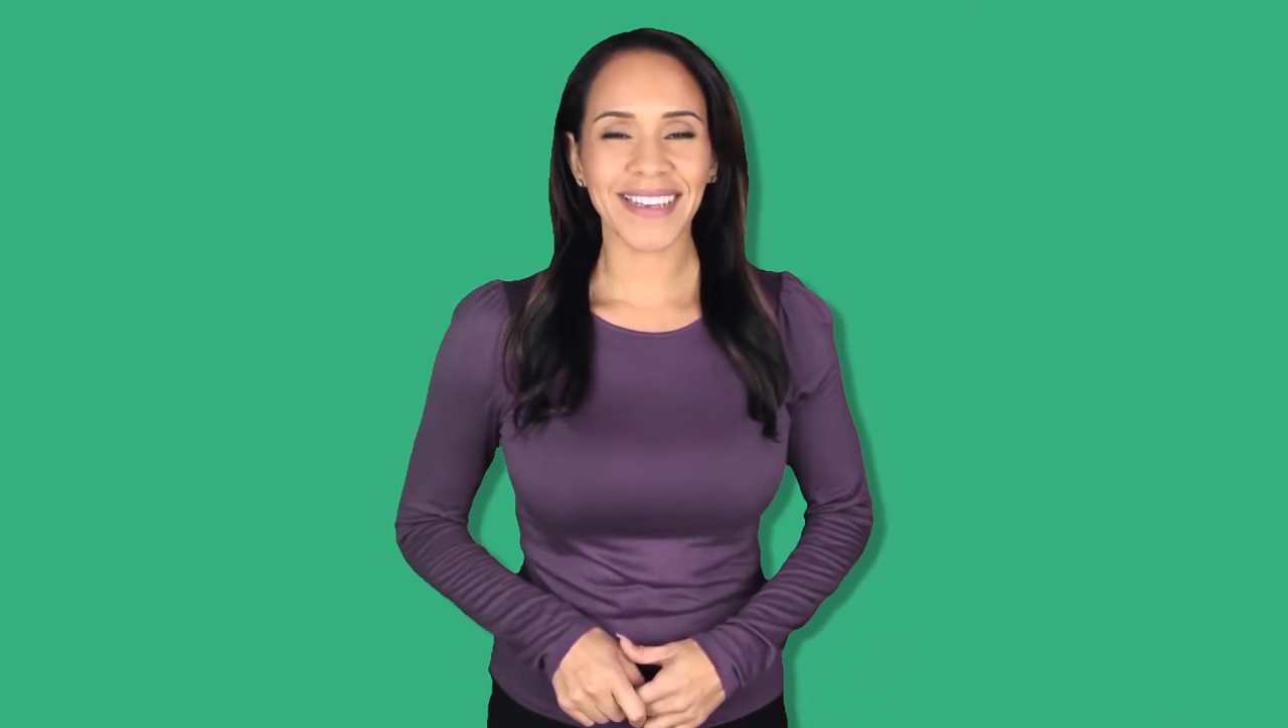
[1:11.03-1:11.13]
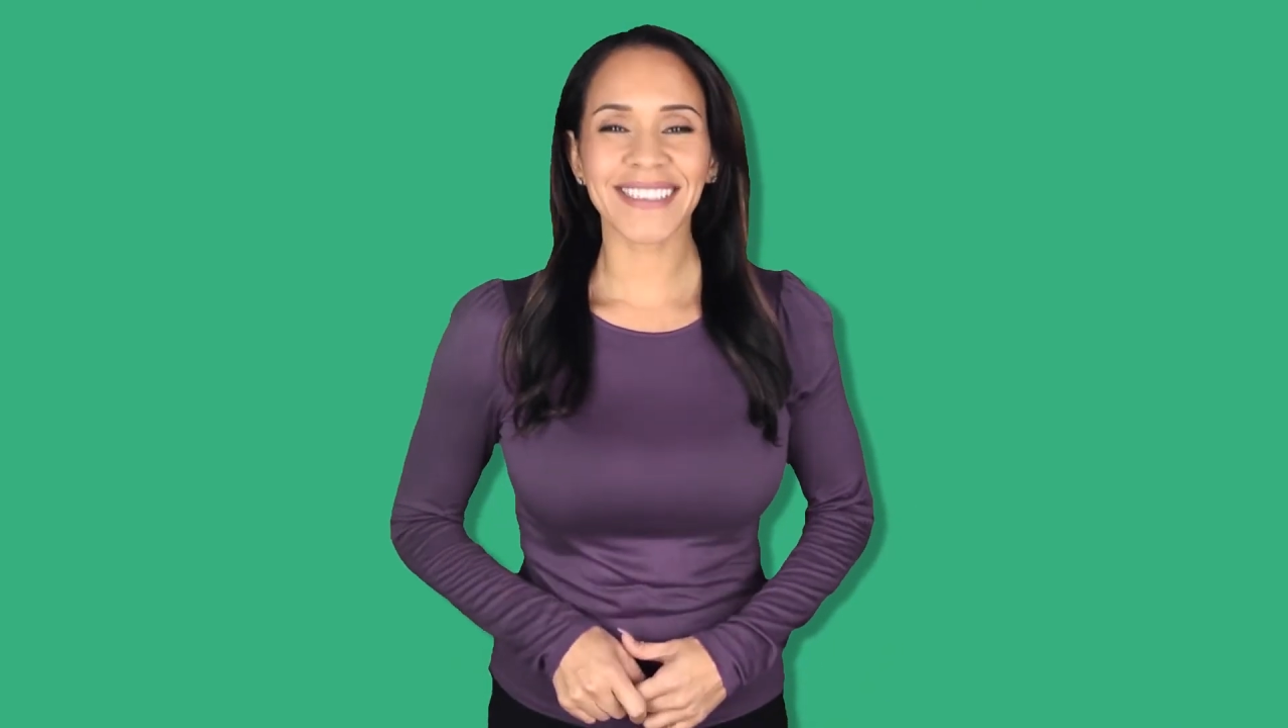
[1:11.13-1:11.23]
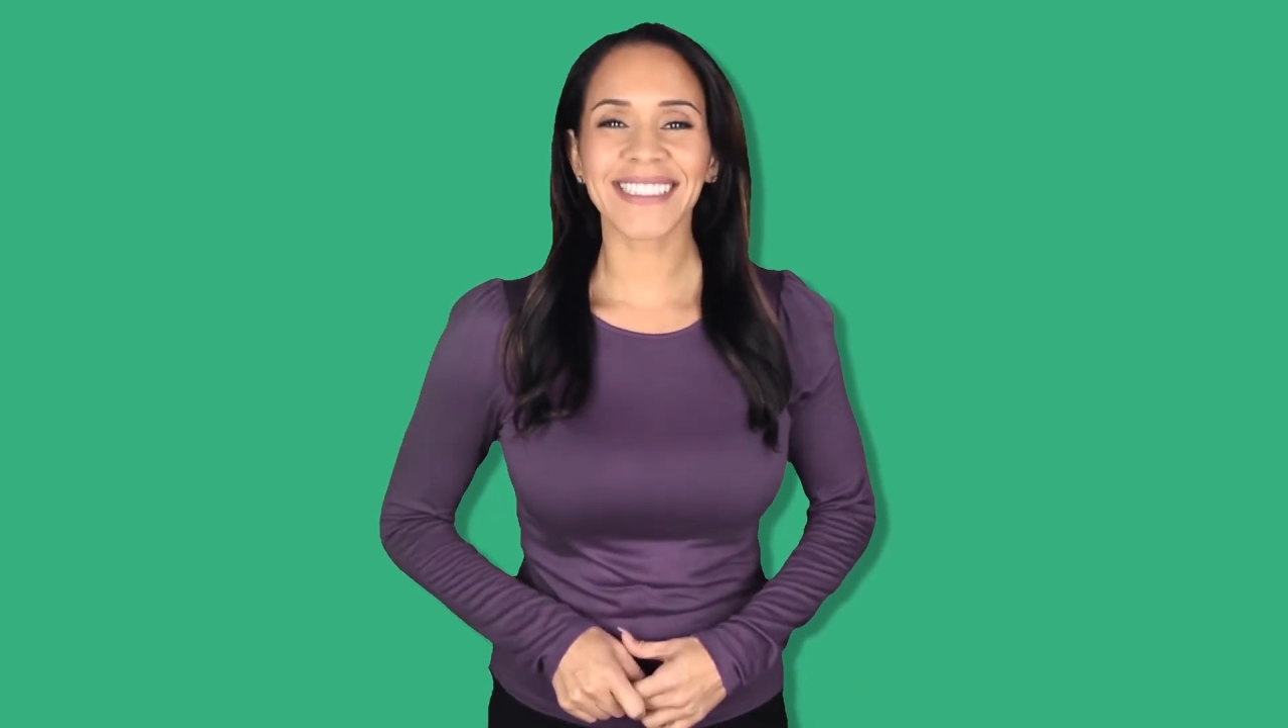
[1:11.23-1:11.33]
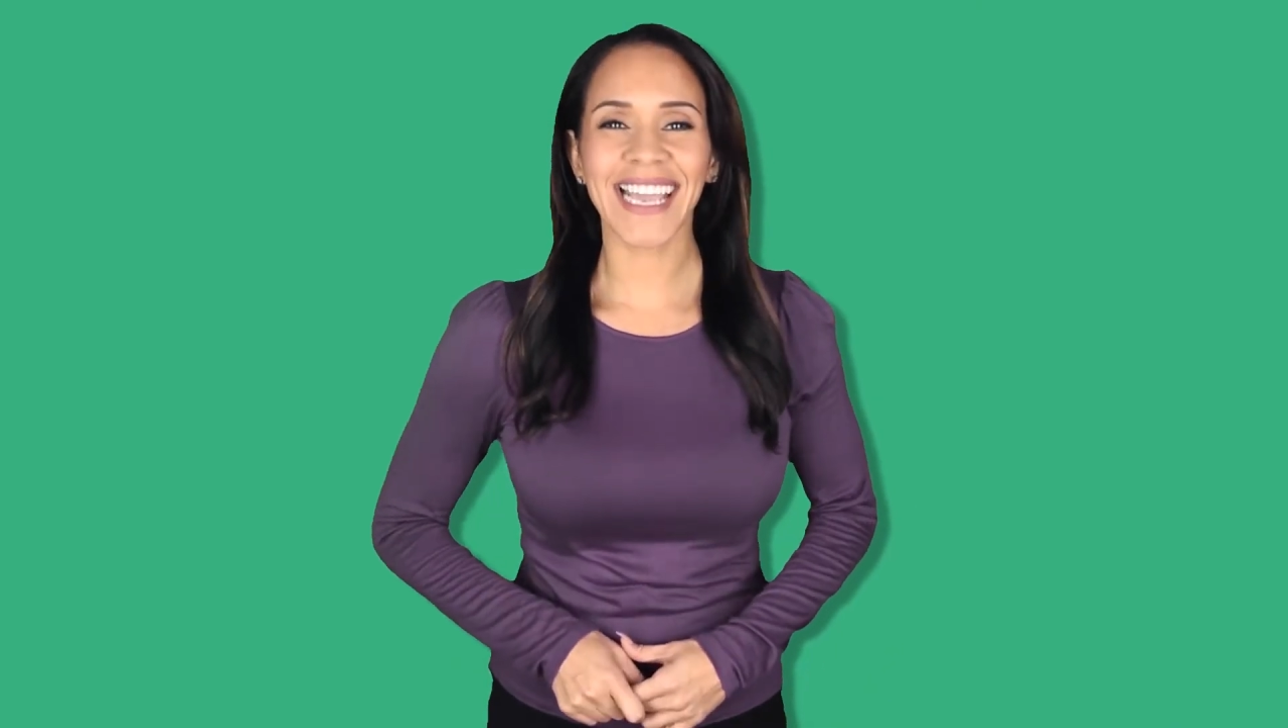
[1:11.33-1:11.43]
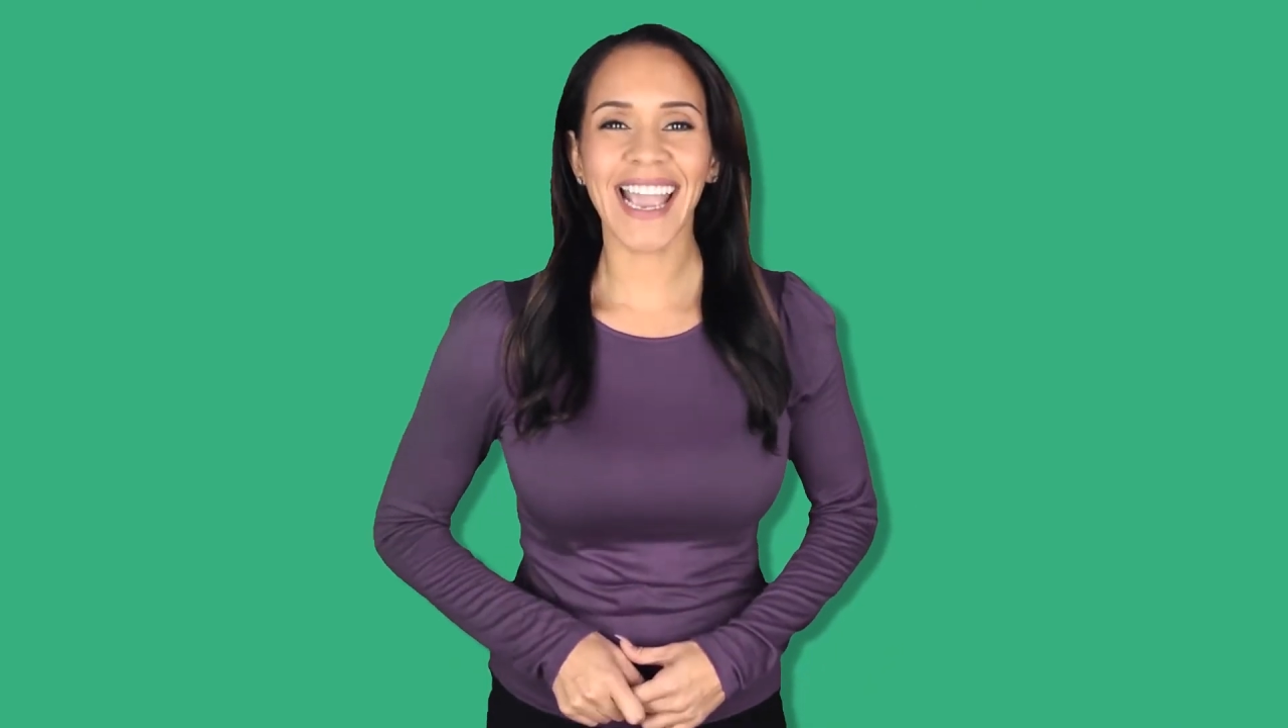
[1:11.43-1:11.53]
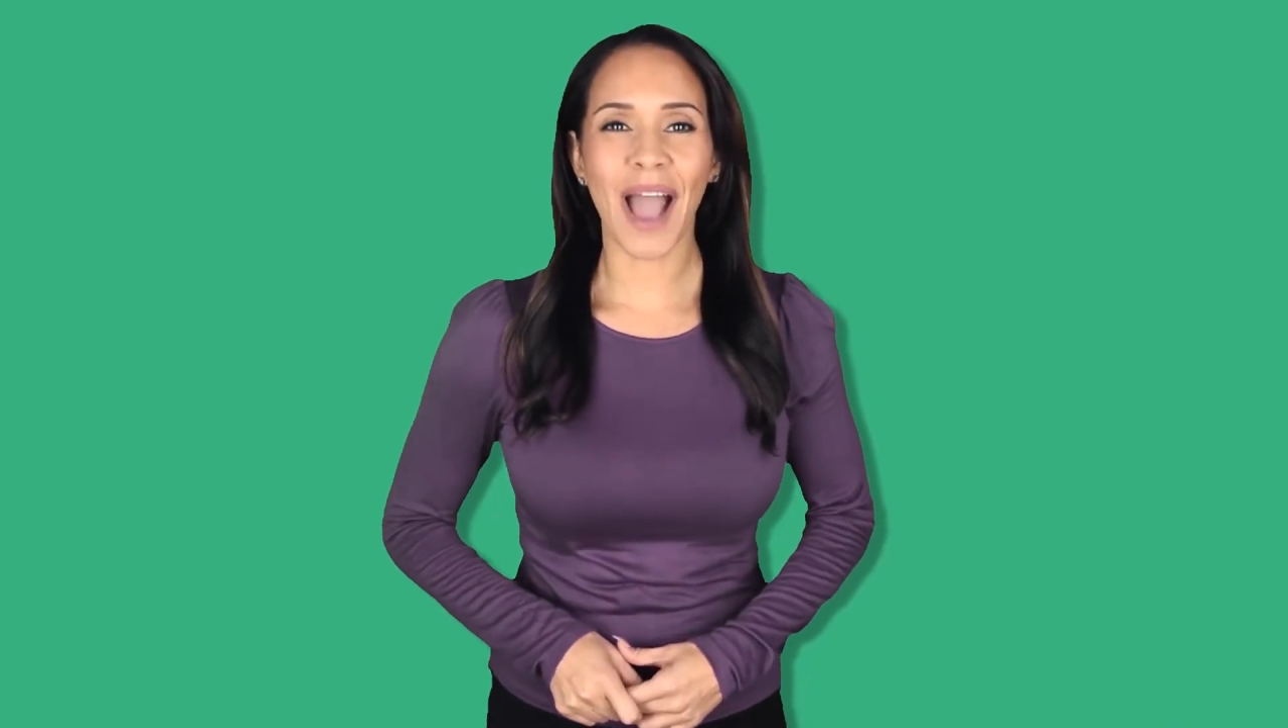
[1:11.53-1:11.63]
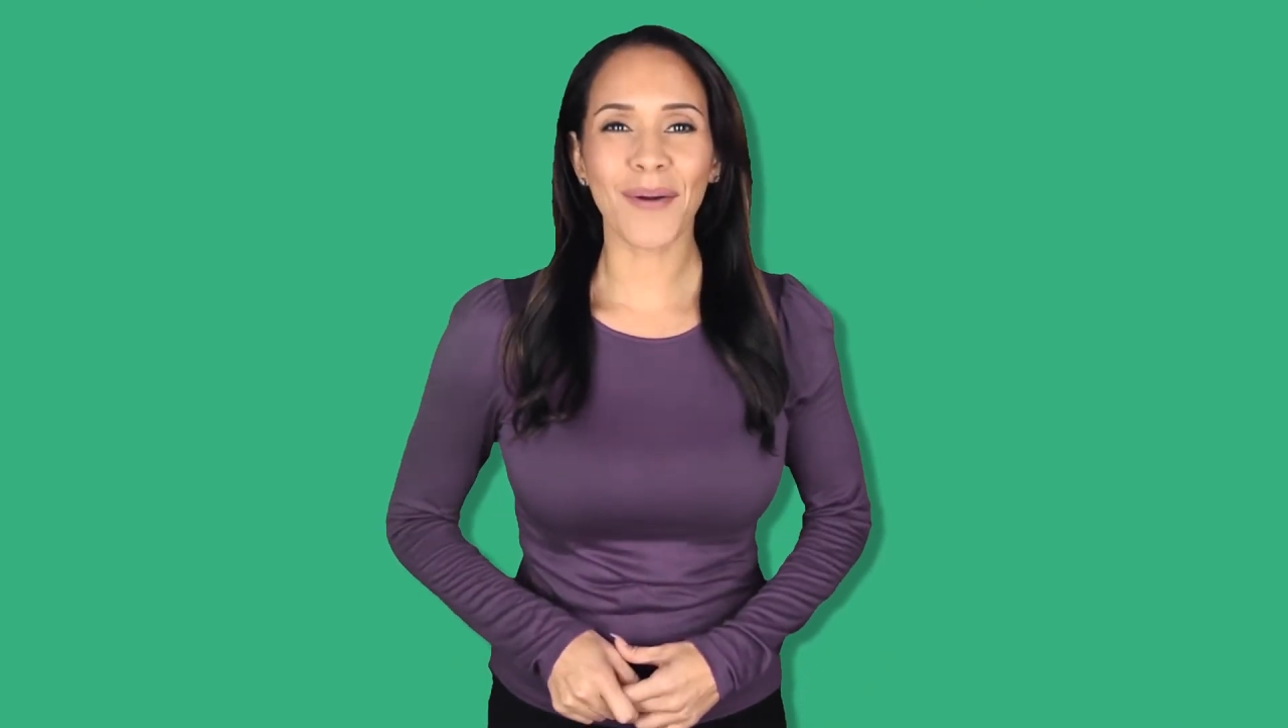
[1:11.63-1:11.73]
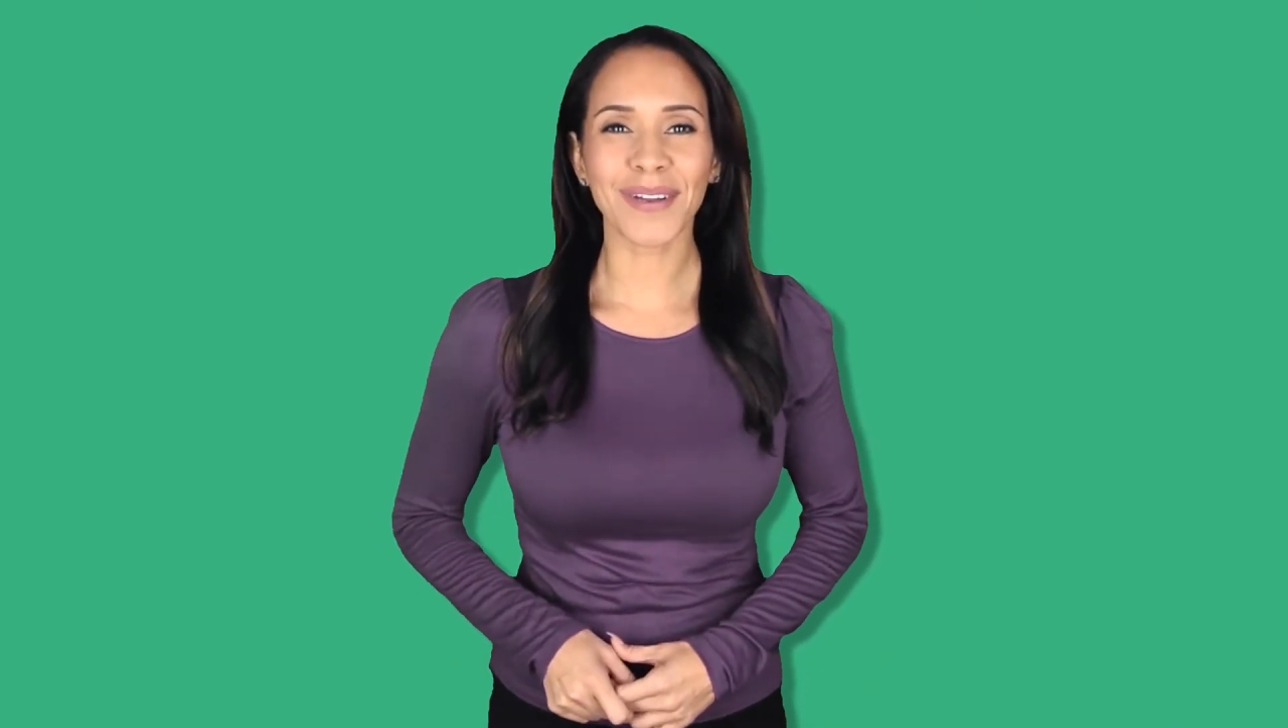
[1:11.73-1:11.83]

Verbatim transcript: take our